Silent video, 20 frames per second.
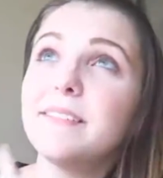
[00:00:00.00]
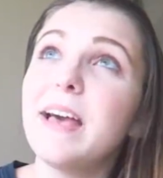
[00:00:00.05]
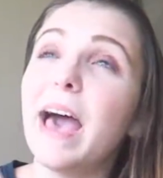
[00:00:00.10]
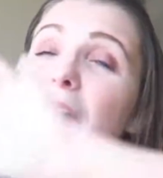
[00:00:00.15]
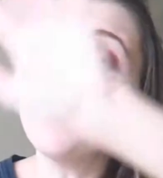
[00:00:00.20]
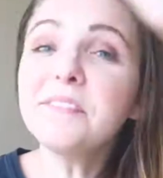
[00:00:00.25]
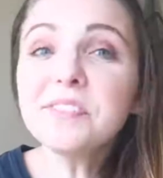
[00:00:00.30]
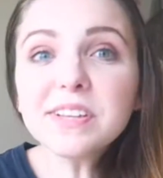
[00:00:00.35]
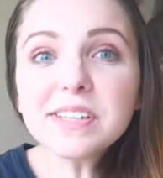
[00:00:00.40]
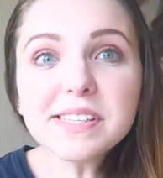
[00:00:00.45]

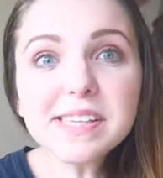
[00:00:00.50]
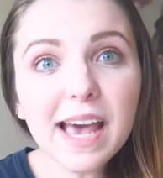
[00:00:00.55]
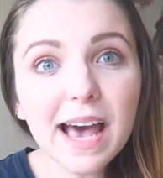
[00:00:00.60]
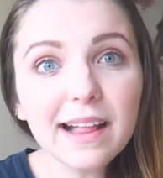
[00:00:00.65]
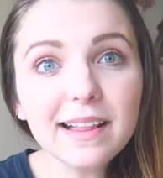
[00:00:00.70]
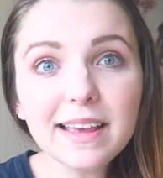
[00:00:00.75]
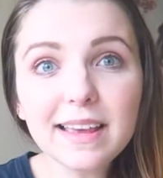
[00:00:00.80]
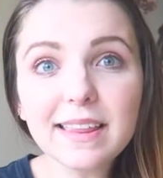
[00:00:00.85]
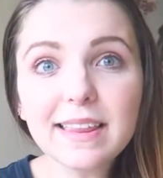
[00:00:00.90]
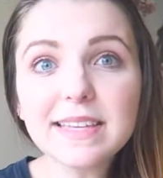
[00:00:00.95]
After
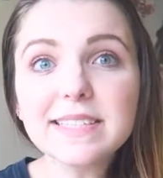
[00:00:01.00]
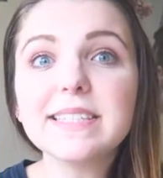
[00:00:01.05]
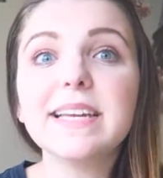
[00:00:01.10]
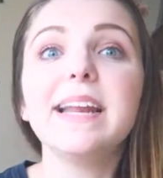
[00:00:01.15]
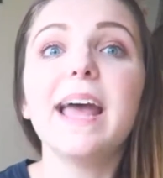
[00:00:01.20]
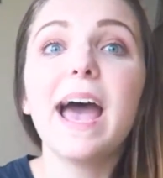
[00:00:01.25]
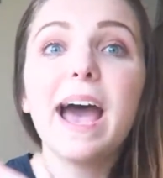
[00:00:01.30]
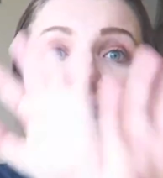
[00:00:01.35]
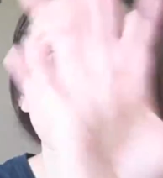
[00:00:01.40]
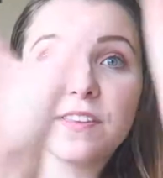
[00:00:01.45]
telling this
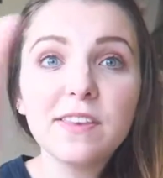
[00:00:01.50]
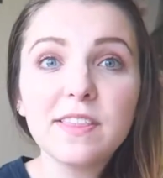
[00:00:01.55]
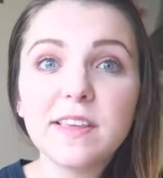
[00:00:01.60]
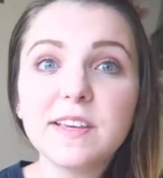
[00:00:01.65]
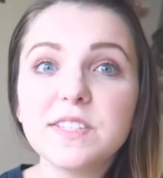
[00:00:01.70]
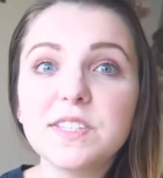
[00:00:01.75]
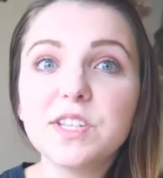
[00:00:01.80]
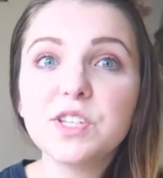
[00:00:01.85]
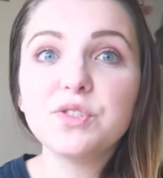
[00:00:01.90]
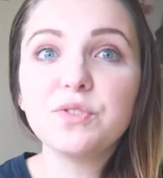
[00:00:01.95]
and after
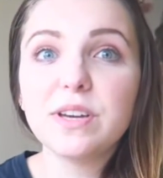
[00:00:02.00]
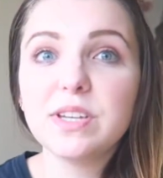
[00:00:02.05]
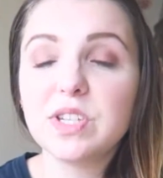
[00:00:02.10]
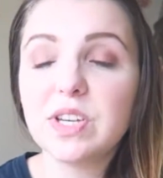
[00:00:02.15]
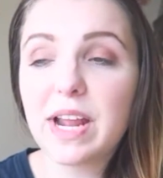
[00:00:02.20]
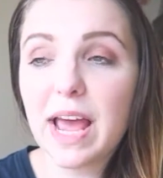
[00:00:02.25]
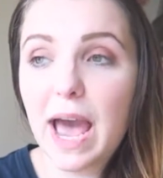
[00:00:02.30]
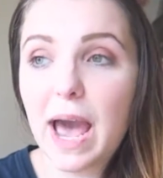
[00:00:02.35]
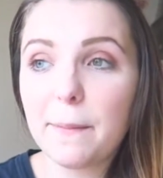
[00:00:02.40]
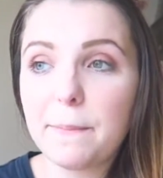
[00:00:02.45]
this
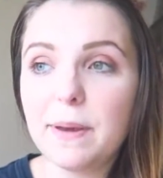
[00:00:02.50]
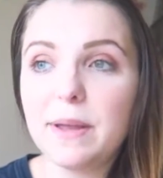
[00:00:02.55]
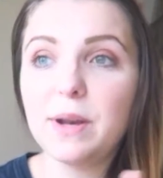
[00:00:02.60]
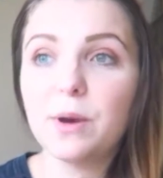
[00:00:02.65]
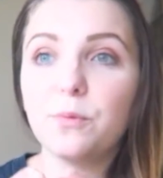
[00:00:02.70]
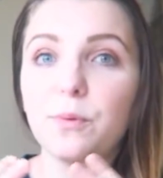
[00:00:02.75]
situation happened,